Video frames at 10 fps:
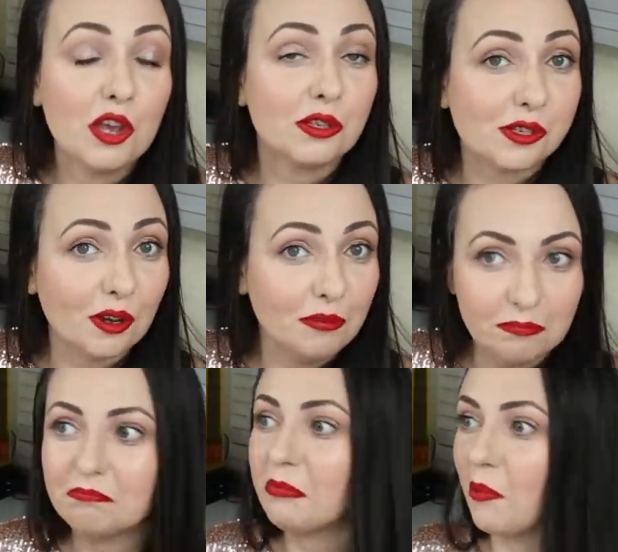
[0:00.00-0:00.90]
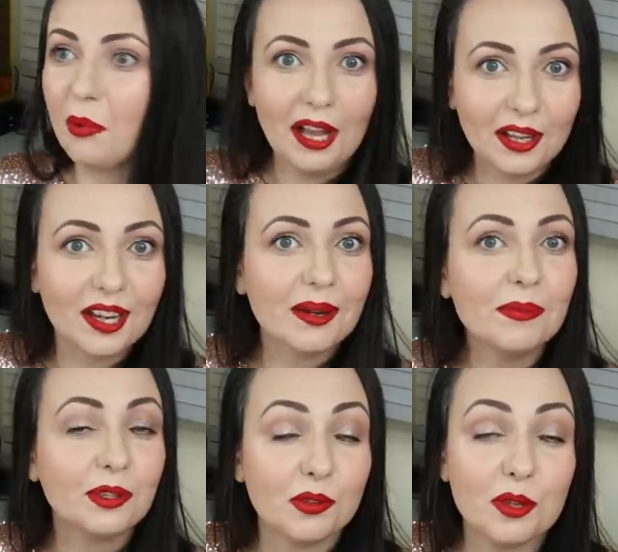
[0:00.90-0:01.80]
So
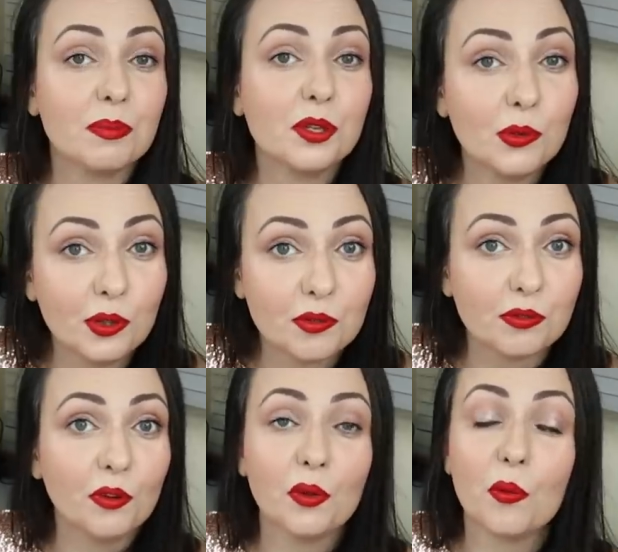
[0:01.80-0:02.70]
welcome to the beautiful